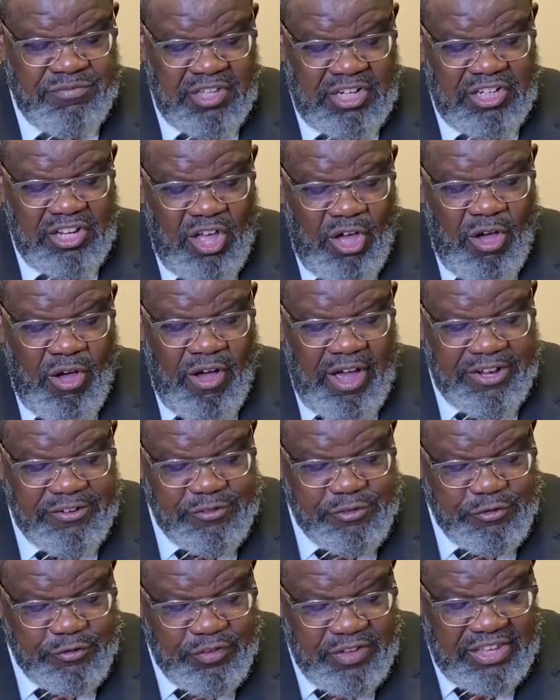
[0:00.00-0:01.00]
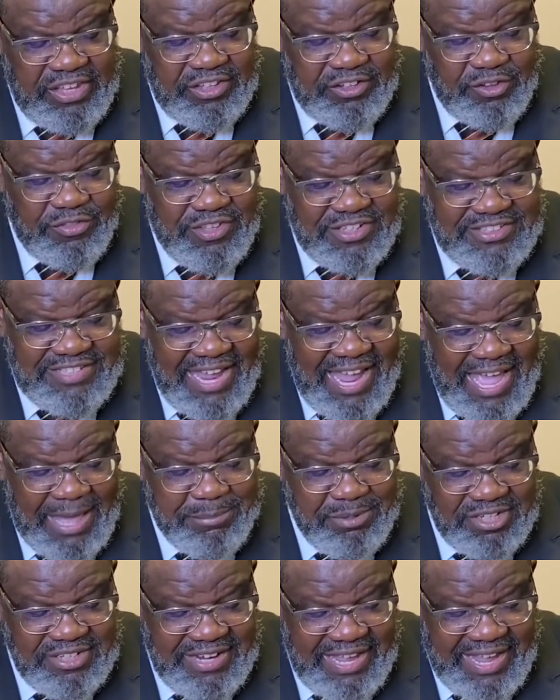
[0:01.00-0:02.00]
the Lord filled the
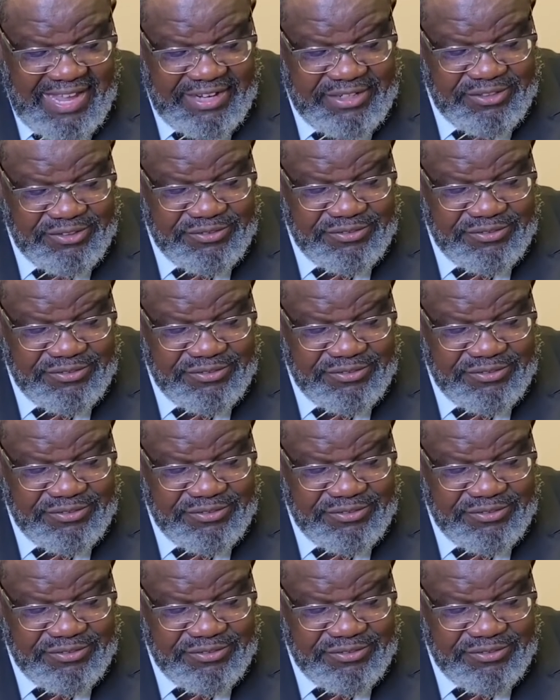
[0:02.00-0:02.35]
tabernacle.